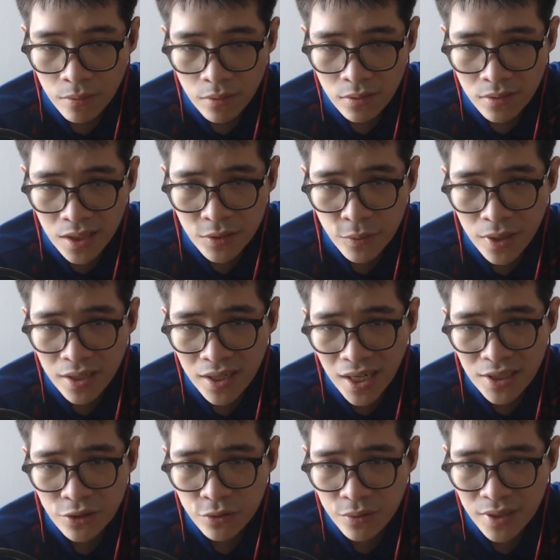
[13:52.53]
This one
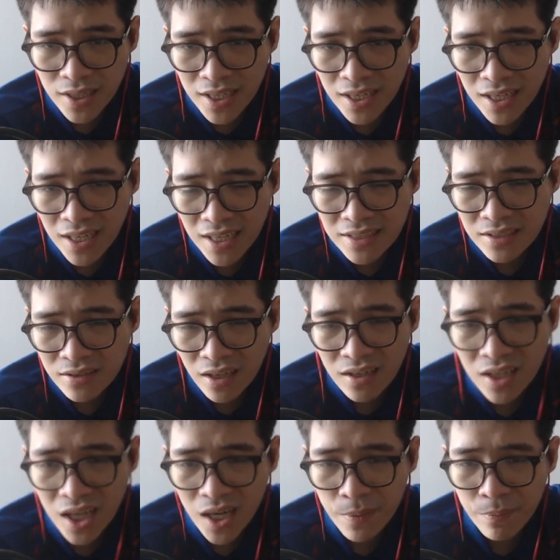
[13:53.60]
actually is not
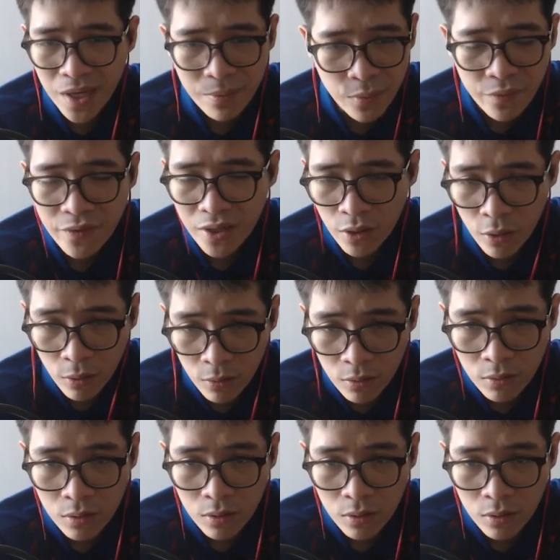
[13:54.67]
a bad move at all,